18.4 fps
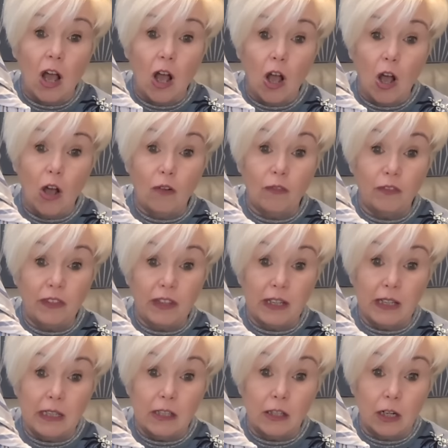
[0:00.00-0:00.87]
of
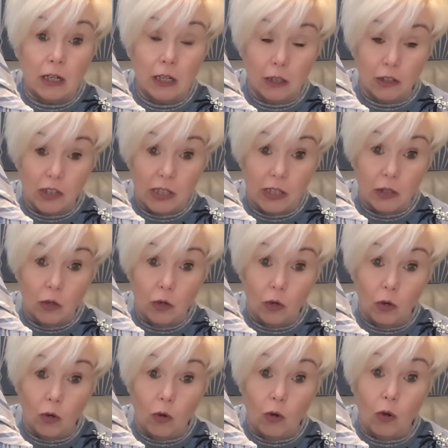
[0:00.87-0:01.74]
the Closet
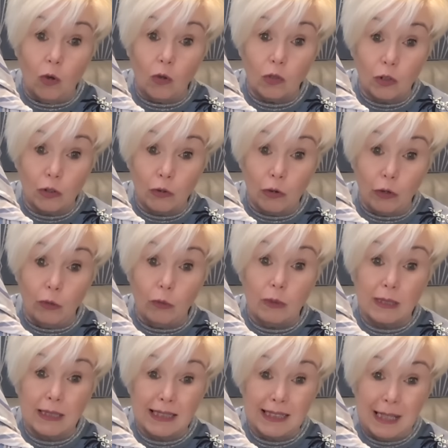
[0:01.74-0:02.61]
Core
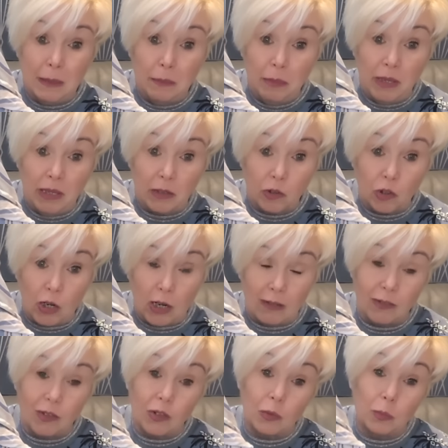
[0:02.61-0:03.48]
Crew sepia
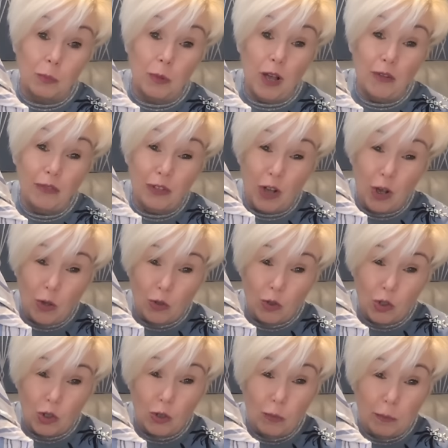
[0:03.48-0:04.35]
trousers, but I've got
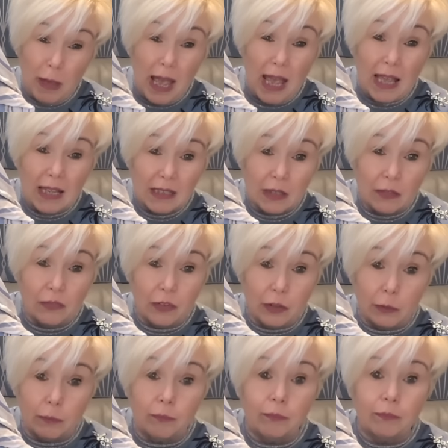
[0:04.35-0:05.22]
two pairs of
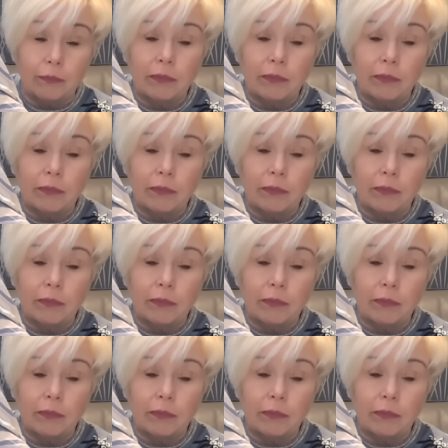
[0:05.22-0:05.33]
them.